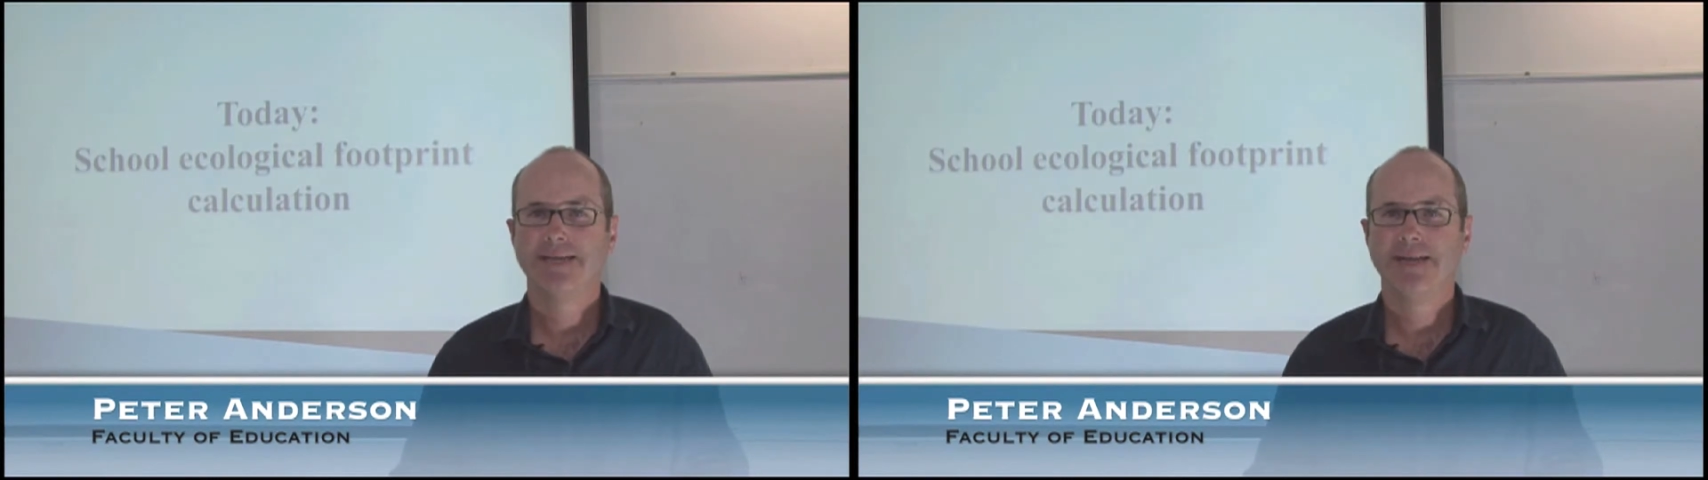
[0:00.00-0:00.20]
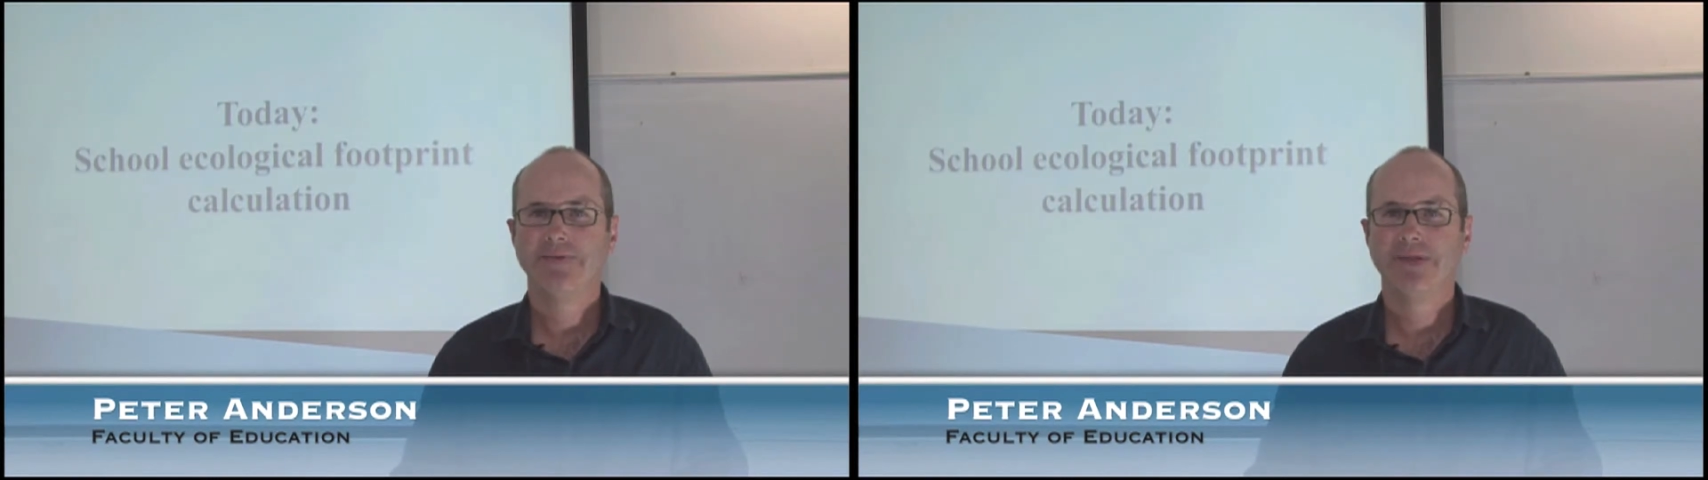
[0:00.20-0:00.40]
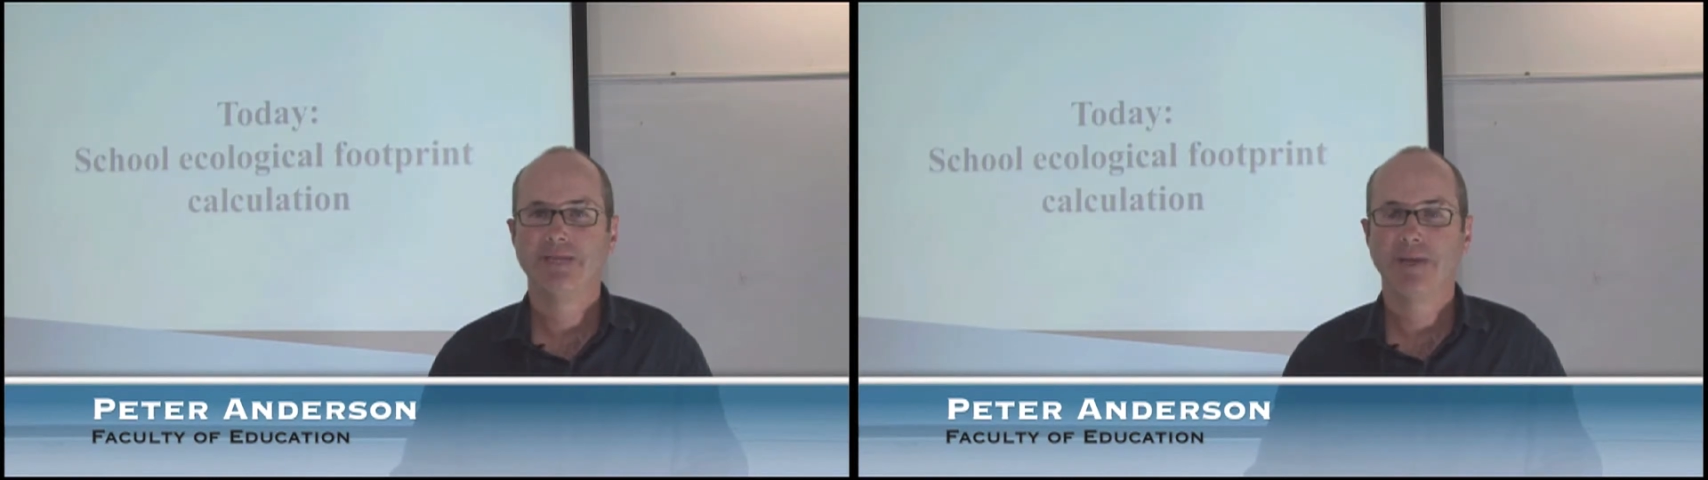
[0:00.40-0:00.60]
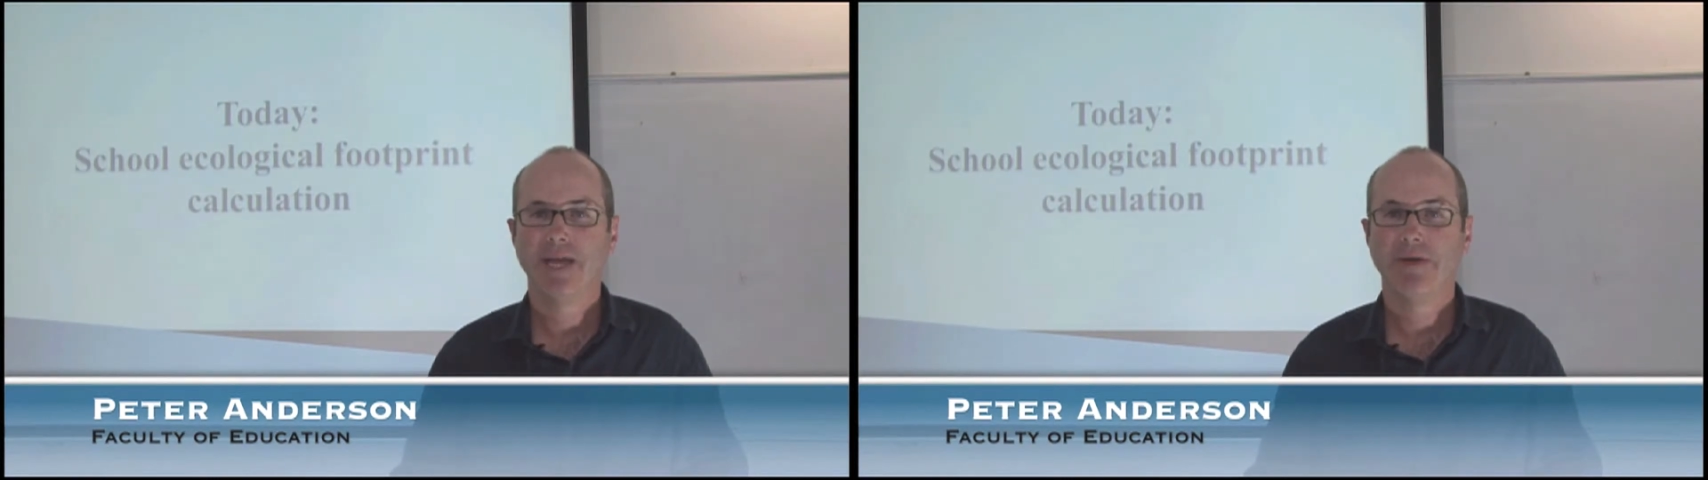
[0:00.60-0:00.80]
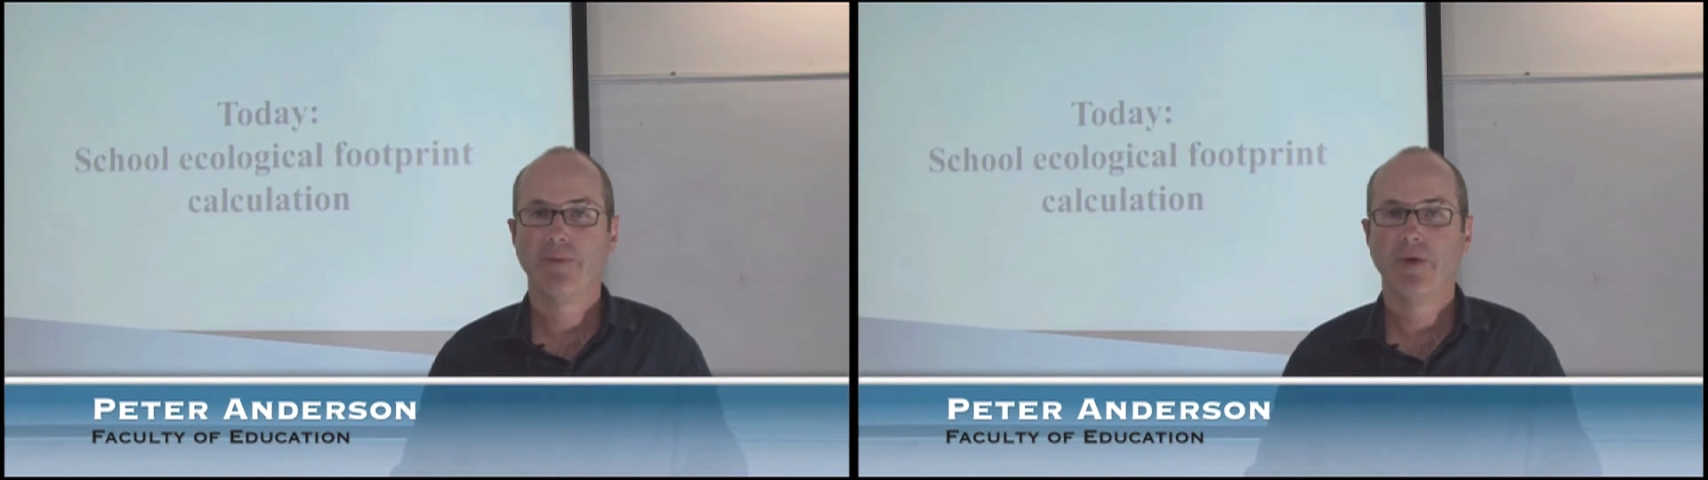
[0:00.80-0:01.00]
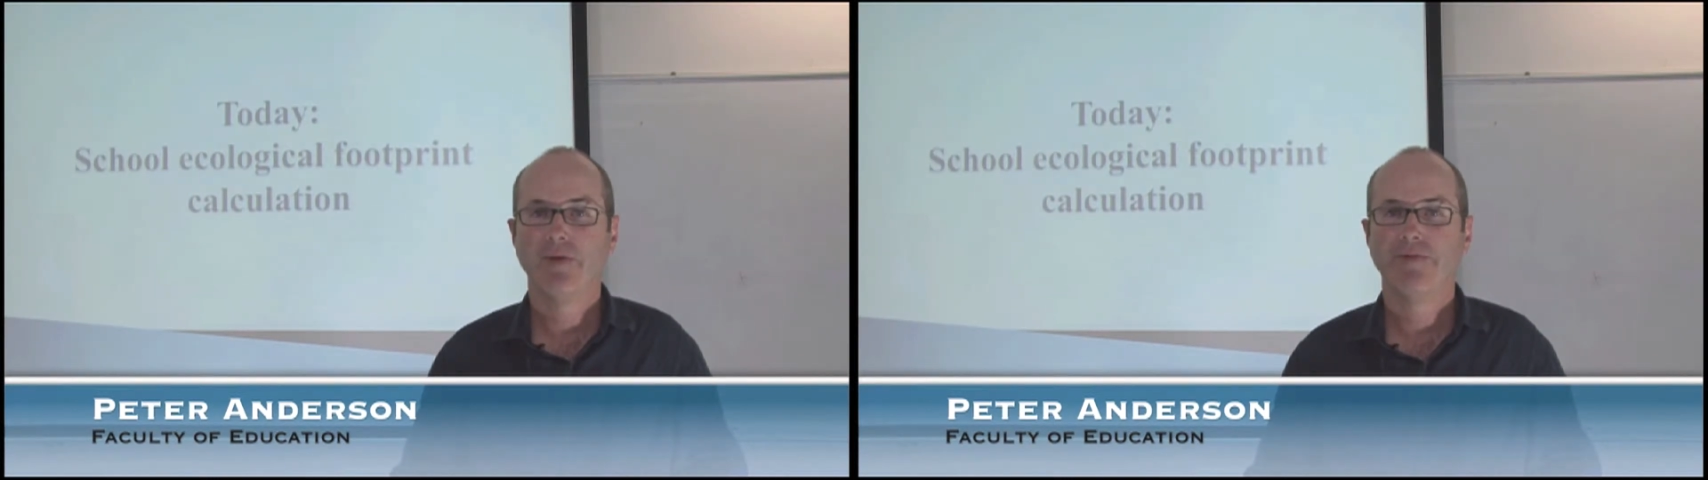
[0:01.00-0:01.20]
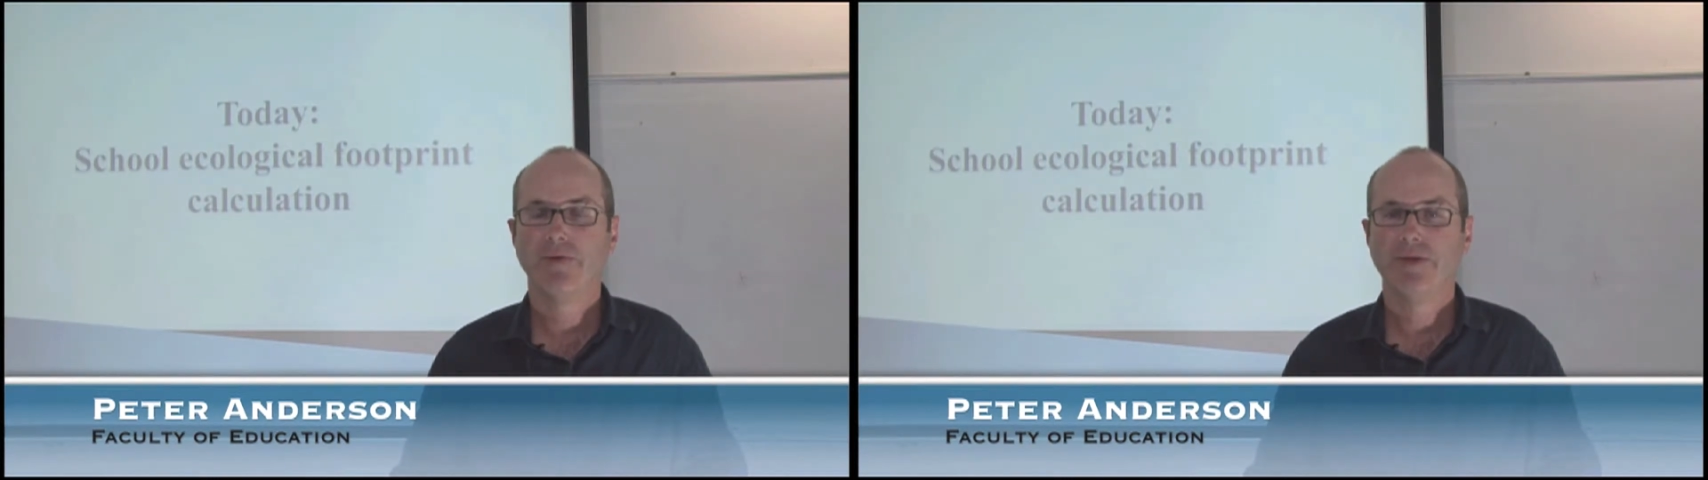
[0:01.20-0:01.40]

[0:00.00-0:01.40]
everything's been going well for